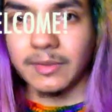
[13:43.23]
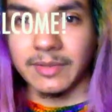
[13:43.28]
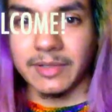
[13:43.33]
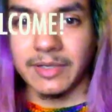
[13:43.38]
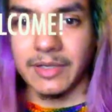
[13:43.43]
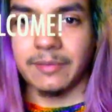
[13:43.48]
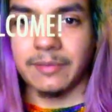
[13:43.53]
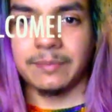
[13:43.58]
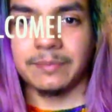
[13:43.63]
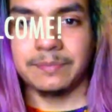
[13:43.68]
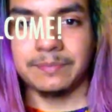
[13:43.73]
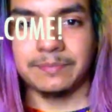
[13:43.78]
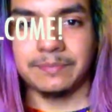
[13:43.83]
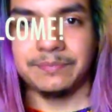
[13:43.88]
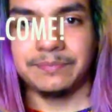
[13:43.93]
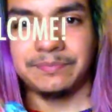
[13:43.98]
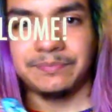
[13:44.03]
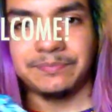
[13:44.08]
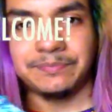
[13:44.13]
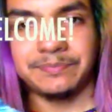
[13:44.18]
There we go.
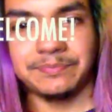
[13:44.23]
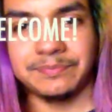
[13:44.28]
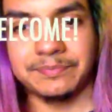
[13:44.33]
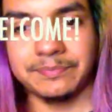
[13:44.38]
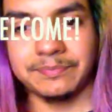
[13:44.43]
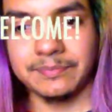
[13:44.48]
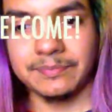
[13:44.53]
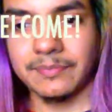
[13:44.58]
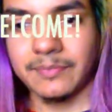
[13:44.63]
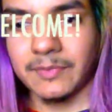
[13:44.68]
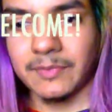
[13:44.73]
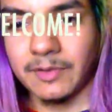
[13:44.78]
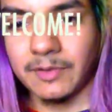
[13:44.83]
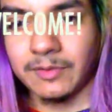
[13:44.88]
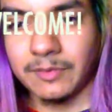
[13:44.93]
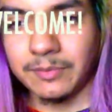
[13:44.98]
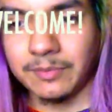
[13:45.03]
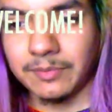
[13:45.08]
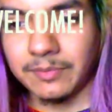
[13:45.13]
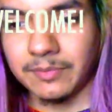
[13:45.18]

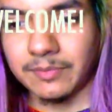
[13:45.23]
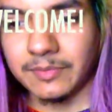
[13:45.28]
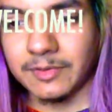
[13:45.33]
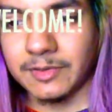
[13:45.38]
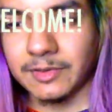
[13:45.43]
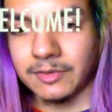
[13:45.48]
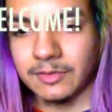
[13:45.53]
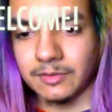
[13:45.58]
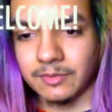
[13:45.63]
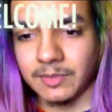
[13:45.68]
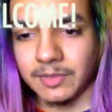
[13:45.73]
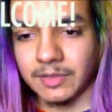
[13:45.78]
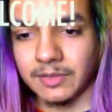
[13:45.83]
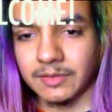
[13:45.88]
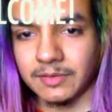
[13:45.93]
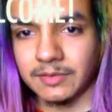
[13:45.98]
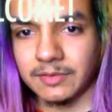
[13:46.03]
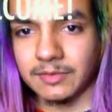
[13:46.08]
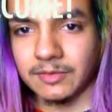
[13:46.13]
Oh, it's too big.